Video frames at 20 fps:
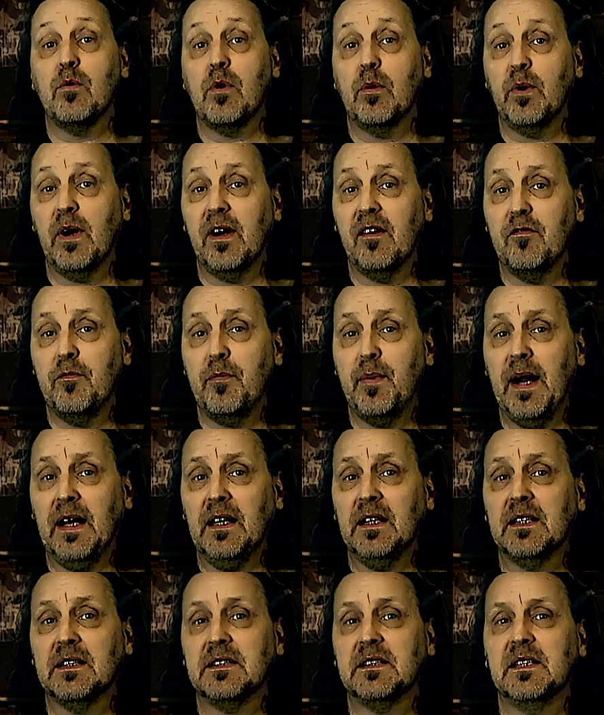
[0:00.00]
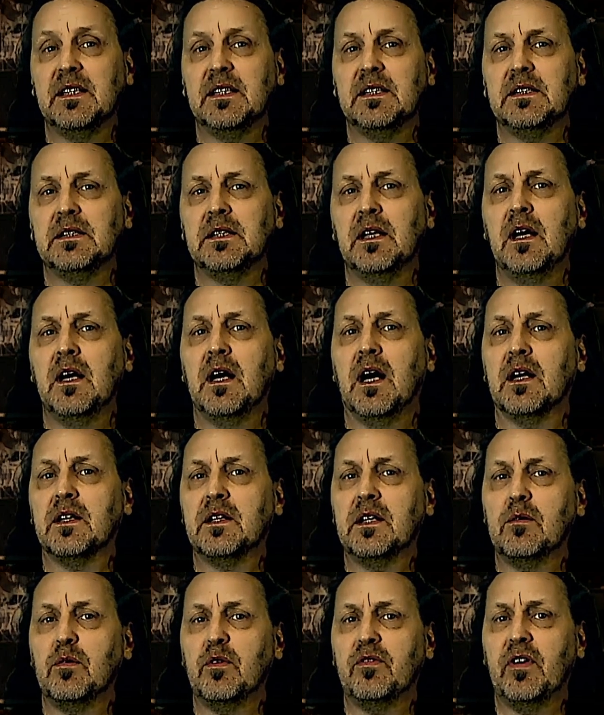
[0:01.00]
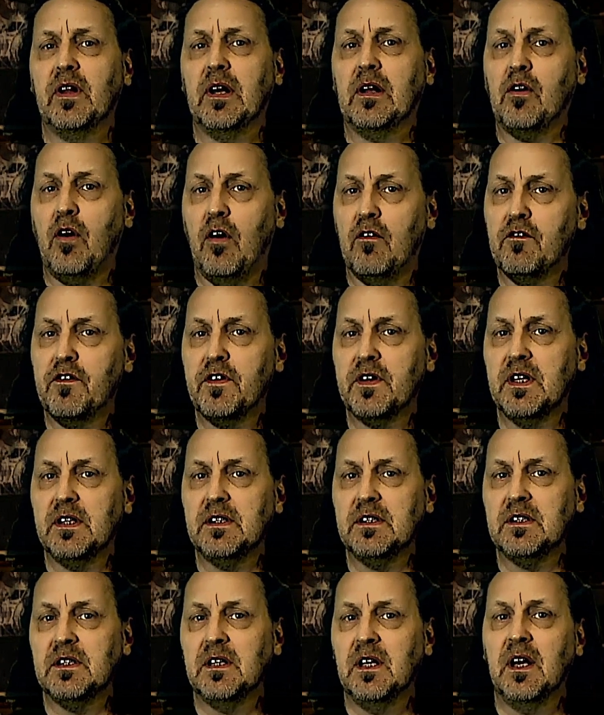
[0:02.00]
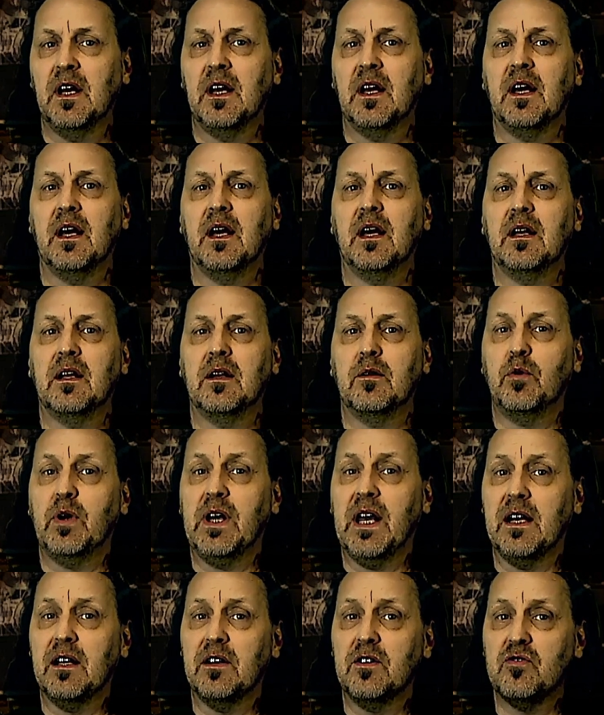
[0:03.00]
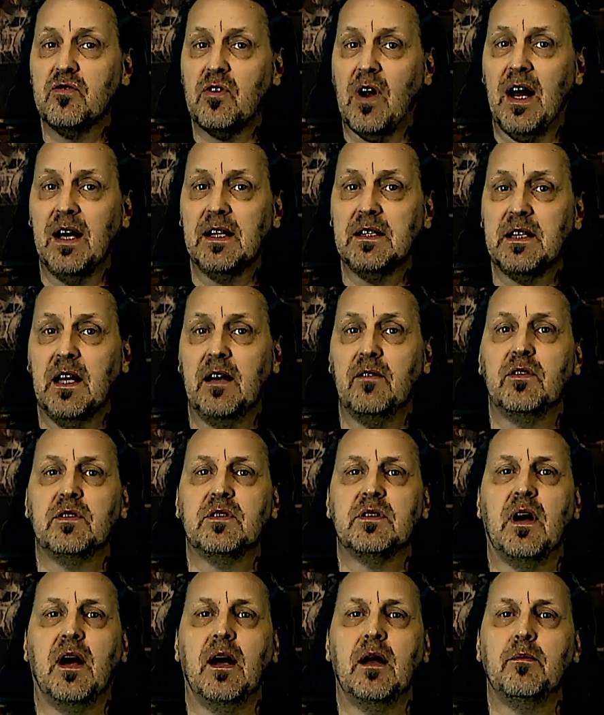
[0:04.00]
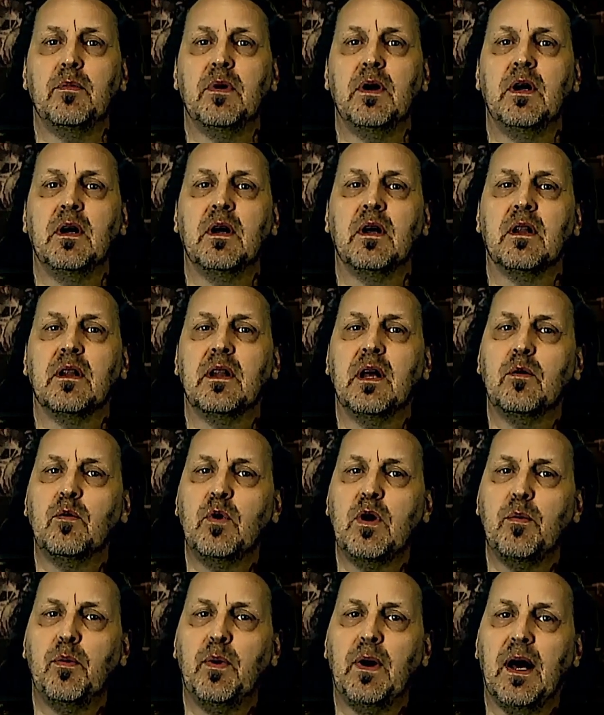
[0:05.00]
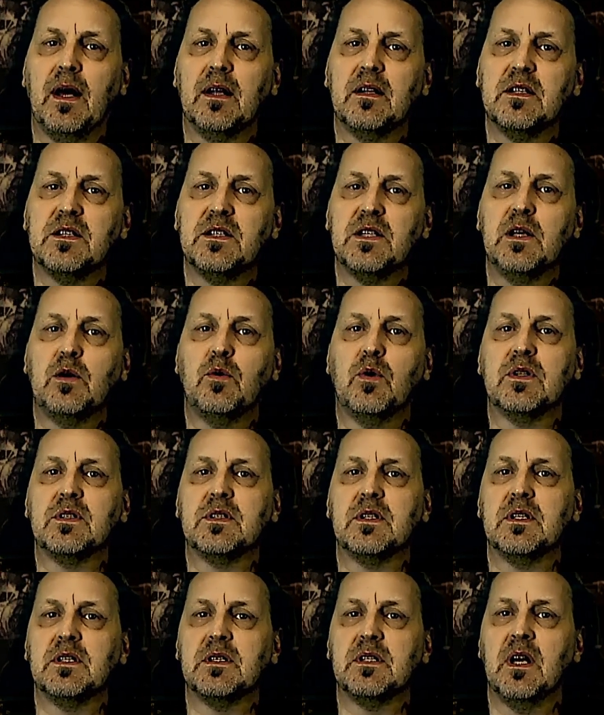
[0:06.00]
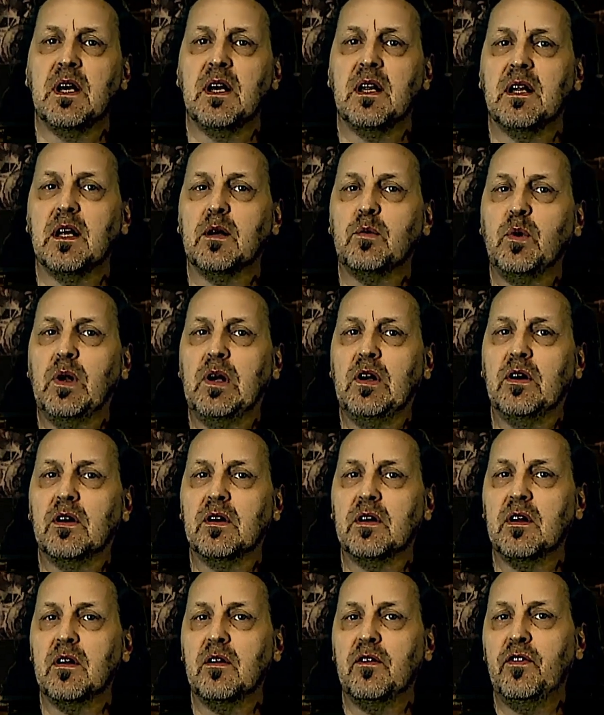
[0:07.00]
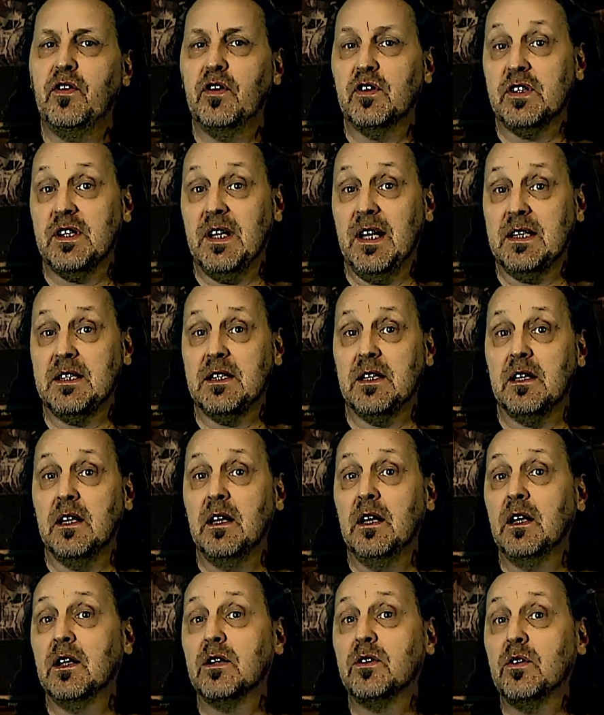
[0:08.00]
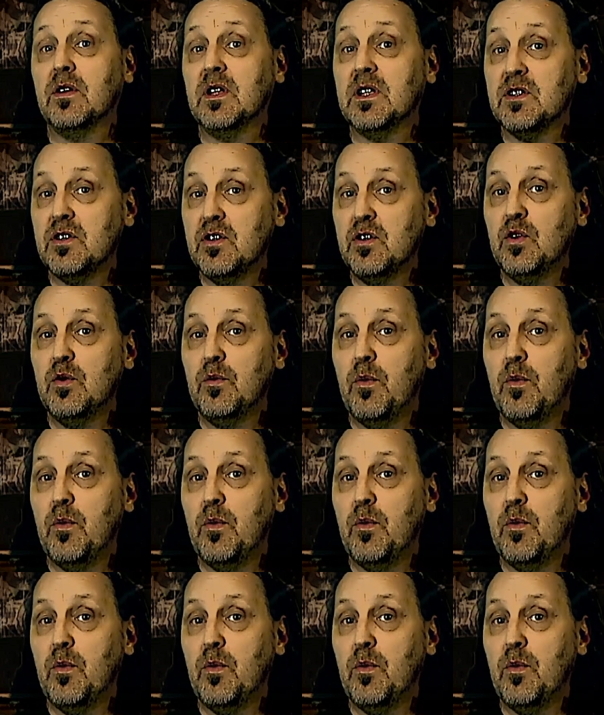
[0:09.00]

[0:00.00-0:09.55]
when we have practiced this until we feel confident and we get it right every time, then we apply the sequences that we learned in the first lesson to this new